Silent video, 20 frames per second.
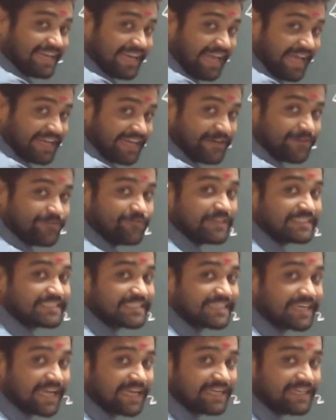9. Which
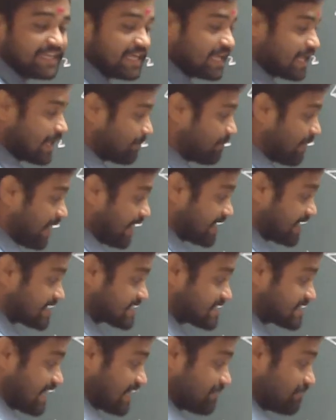9?
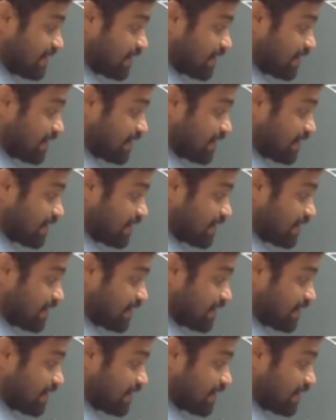-9,